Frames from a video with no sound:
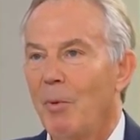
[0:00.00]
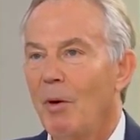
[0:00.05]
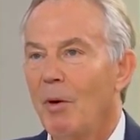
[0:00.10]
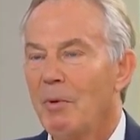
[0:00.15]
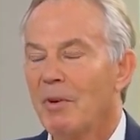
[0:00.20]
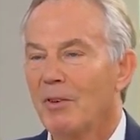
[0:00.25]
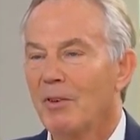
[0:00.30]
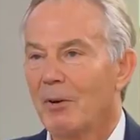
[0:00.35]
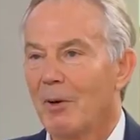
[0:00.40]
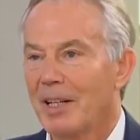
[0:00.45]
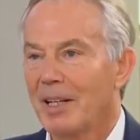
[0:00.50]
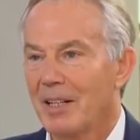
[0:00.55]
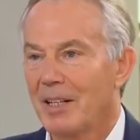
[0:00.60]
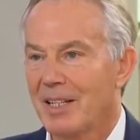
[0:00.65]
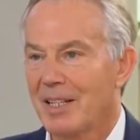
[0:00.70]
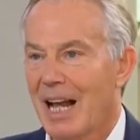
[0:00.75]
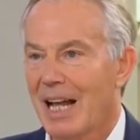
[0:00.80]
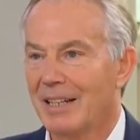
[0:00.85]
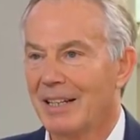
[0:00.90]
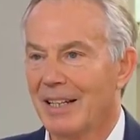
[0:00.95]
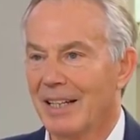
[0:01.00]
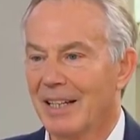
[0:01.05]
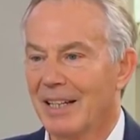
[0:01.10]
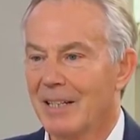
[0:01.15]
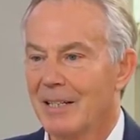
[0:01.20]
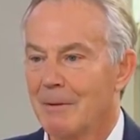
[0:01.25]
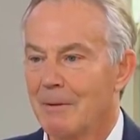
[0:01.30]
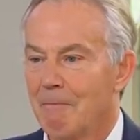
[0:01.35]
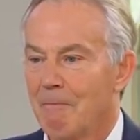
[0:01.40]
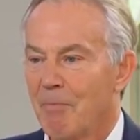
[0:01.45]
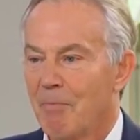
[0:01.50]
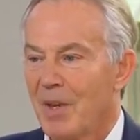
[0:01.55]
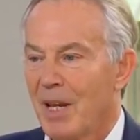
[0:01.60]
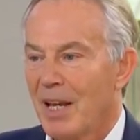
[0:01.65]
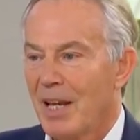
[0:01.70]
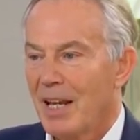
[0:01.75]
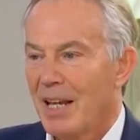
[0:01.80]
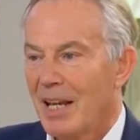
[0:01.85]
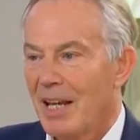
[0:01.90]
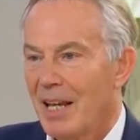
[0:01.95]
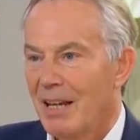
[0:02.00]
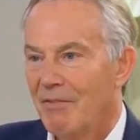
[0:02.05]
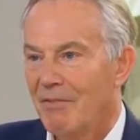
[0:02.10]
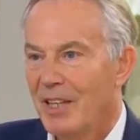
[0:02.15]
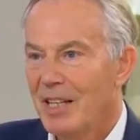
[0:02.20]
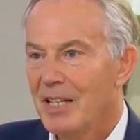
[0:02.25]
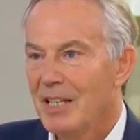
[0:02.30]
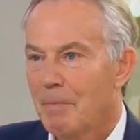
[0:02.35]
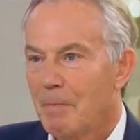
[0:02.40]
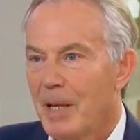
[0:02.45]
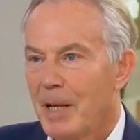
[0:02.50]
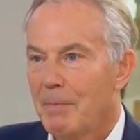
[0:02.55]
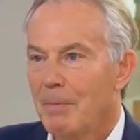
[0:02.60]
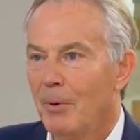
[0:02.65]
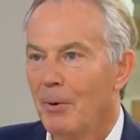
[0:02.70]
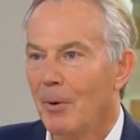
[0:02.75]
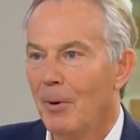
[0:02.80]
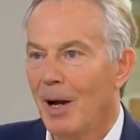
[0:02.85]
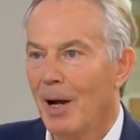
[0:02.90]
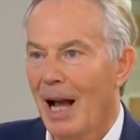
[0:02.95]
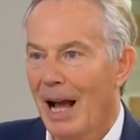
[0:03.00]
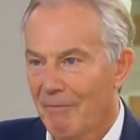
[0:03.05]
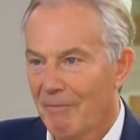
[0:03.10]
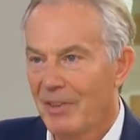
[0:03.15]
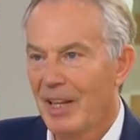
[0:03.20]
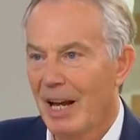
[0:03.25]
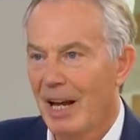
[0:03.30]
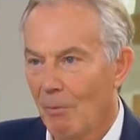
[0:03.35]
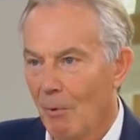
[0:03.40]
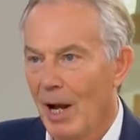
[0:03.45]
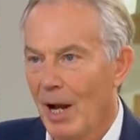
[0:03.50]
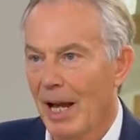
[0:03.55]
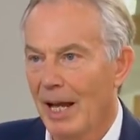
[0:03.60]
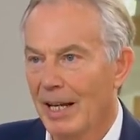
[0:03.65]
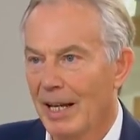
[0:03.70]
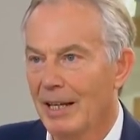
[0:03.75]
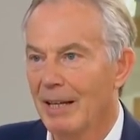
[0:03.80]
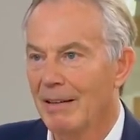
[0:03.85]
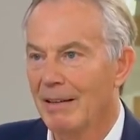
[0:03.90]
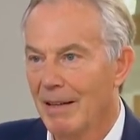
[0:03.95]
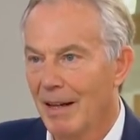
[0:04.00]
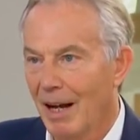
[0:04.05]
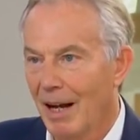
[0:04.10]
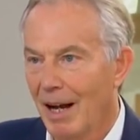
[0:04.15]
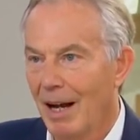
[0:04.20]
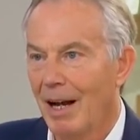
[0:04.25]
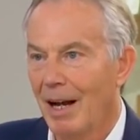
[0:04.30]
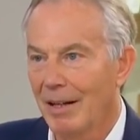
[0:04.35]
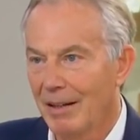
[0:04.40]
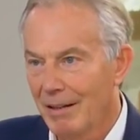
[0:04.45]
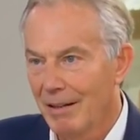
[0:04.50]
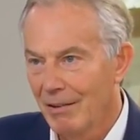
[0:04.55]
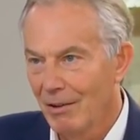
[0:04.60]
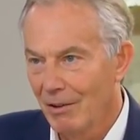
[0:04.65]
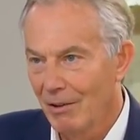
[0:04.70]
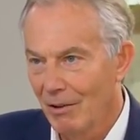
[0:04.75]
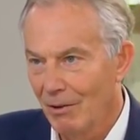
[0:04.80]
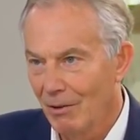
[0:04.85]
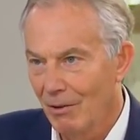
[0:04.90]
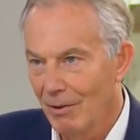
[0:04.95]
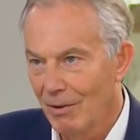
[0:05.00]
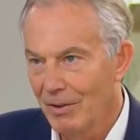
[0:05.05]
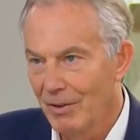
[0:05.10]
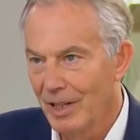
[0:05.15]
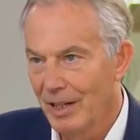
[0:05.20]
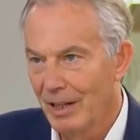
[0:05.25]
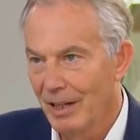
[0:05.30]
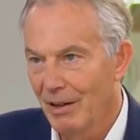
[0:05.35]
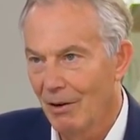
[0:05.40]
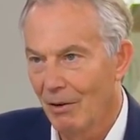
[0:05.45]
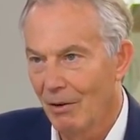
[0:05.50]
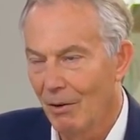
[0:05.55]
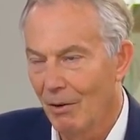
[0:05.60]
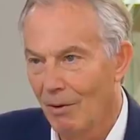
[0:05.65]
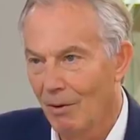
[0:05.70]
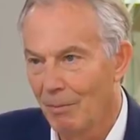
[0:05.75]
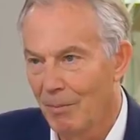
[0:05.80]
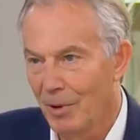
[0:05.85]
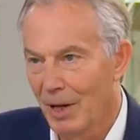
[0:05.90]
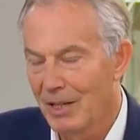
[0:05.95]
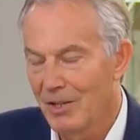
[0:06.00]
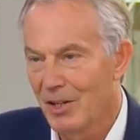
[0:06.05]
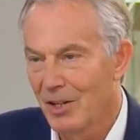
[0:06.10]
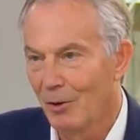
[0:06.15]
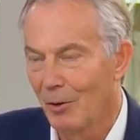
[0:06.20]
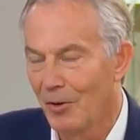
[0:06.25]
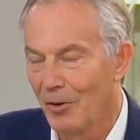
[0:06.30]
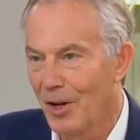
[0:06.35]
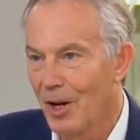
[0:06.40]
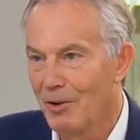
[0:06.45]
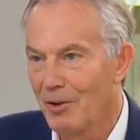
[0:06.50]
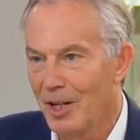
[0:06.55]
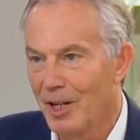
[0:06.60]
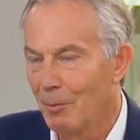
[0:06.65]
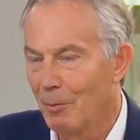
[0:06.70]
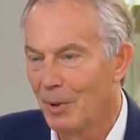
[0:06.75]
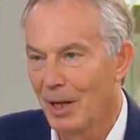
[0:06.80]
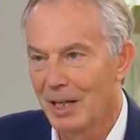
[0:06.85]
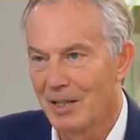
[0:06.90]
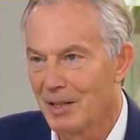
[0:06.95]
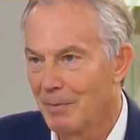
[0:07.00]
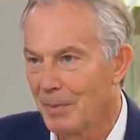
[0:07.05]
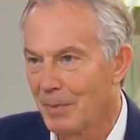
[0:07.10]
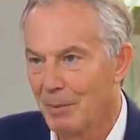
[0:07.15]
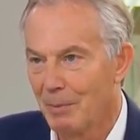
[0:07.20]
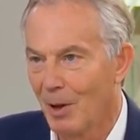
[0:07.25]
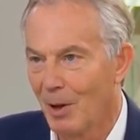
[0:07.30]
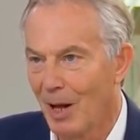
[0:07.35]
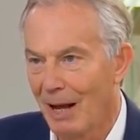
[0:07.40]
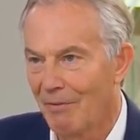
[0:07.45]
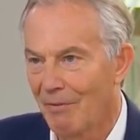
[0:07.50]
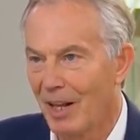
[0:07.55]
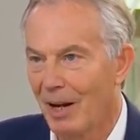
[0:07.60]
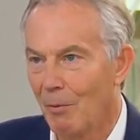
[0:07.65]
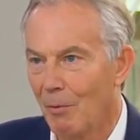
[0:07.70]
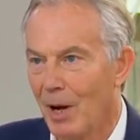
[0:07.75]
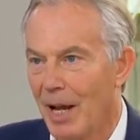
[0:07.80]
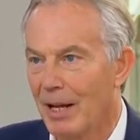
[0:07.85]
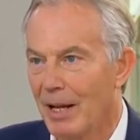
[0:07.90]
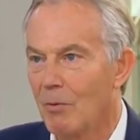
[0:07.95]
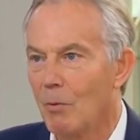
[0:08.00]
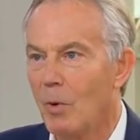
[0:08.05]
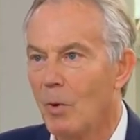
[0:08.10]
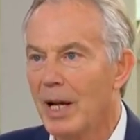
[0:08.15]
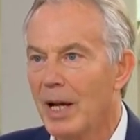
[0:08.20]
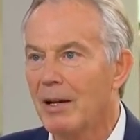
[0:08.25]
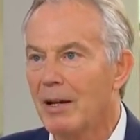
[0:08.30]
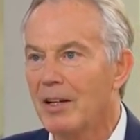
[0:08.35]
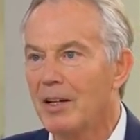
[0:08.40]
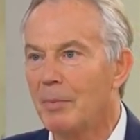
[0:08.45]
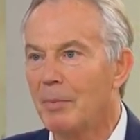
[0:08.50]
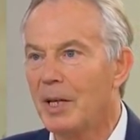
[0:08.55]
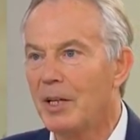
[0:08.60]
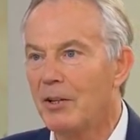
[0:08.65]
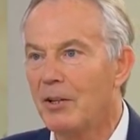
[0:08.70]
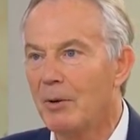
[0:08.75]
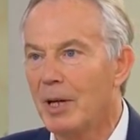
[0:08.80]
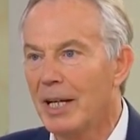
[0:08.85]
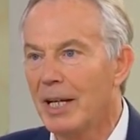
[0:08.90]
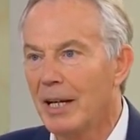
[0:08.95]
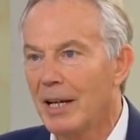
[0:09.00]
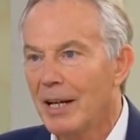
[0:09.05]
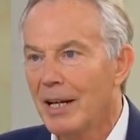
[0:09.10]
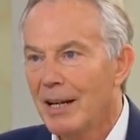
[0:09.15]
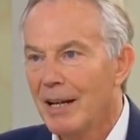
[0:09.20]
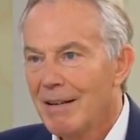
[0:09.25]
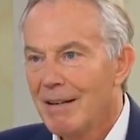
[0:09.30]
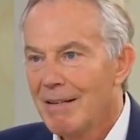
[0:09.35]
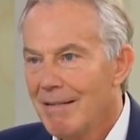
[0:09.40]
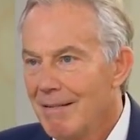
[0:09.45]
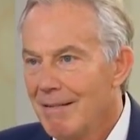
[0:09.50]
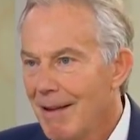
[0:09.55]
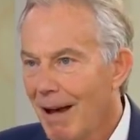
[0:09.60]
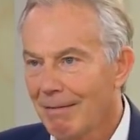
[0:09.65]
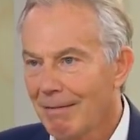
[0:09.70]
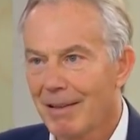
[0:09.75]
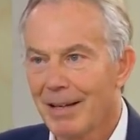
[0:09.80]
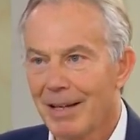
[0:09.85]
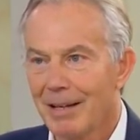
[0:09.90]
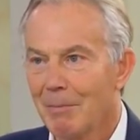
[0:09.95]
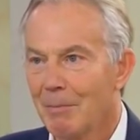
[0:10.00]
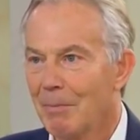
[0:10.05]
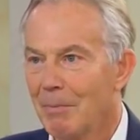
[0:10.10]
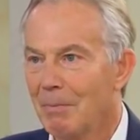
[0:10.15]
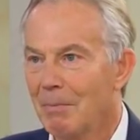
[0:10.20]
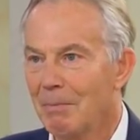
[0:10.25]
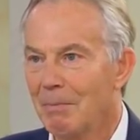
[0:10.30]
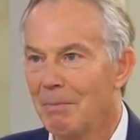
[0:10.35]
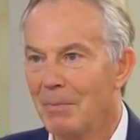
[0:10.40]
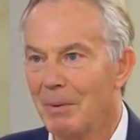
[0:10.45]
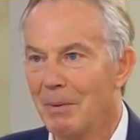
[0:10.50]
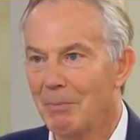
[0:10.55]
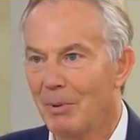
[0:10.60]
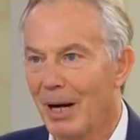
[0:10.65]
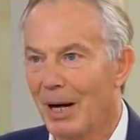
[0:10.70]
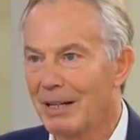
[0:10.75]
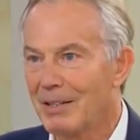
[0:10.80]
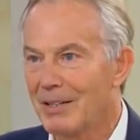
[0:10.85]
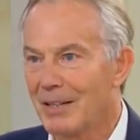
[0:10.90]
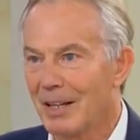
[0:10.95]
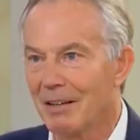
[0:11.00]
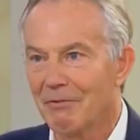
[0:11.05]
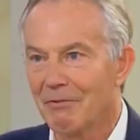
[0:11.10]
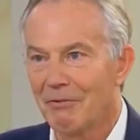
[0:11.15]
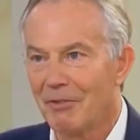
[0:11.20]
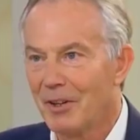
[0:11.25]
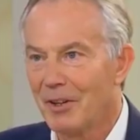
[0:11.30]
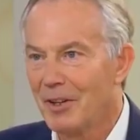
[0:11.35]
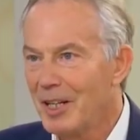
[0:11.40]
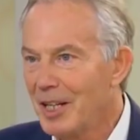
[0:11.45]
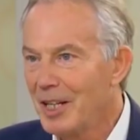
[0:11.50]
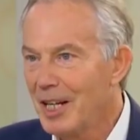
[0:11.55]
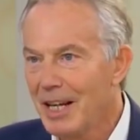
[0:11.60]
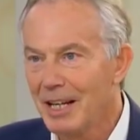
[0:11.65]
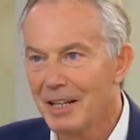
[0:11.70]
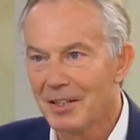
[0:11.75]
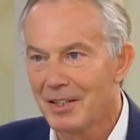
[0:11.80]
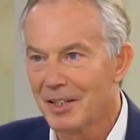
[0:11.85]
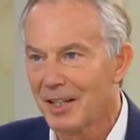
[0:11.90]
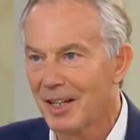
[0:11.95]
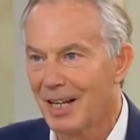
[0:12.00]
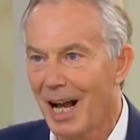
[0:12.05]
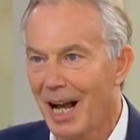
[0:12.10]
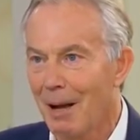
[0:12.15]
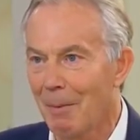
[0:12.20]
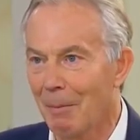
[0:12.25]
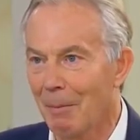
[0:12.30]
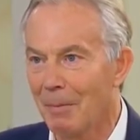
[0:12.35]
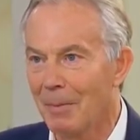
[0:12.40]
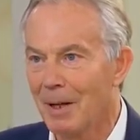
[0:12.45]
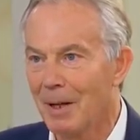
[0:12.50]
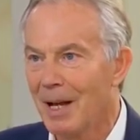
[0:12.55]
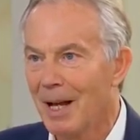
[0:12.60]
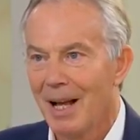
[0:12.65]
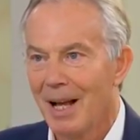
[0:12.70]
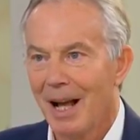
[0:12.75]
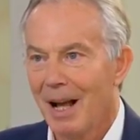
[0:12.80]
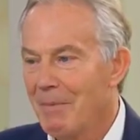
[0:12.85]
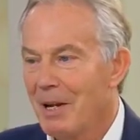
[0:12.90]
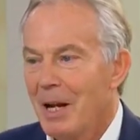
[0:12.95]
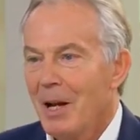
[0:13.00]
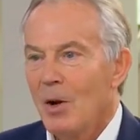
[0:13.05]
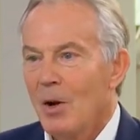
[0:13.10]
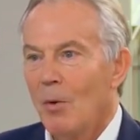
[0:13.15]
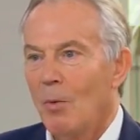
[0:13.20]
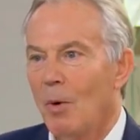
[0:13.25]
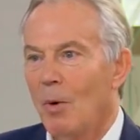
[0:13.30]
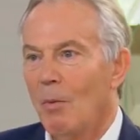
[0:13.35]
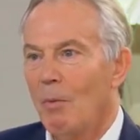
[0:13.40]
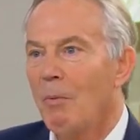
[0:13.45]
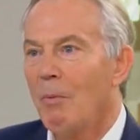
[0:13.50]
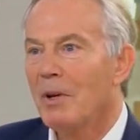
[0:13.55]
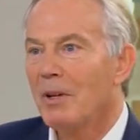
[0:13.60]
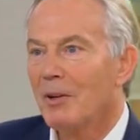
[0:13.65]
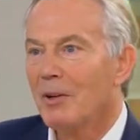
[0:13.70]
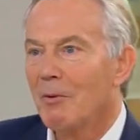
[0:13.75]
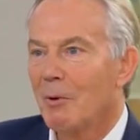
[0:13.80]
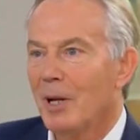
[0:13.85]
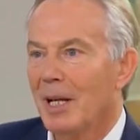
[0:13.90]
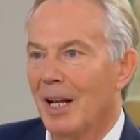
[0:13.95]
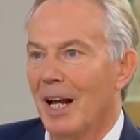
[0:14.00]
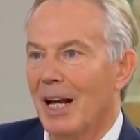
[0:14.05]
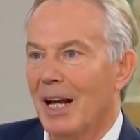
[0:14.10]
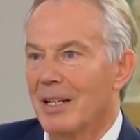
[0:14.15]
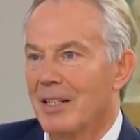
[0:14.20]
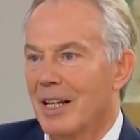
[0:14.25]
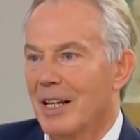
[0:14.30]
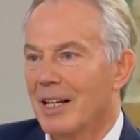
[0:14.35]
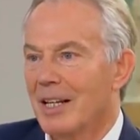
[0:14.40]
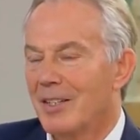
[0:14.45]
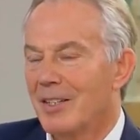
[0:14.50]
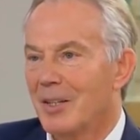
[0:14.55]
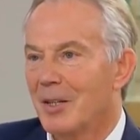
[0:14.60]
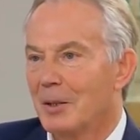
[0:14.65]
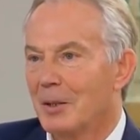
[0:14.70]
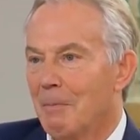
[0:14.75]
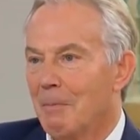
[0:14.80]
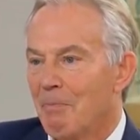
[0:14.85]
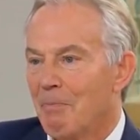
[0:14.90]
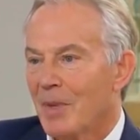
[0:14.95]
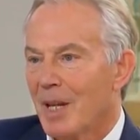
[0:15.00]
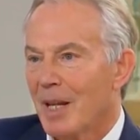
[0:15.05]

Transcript: what we've got to understand is, if these people have their way, the hard or Brexit or no-deal Brexit people have their way, we're going to be doing nothing but Brexit for the years to come. I mean, what we've got to realise is that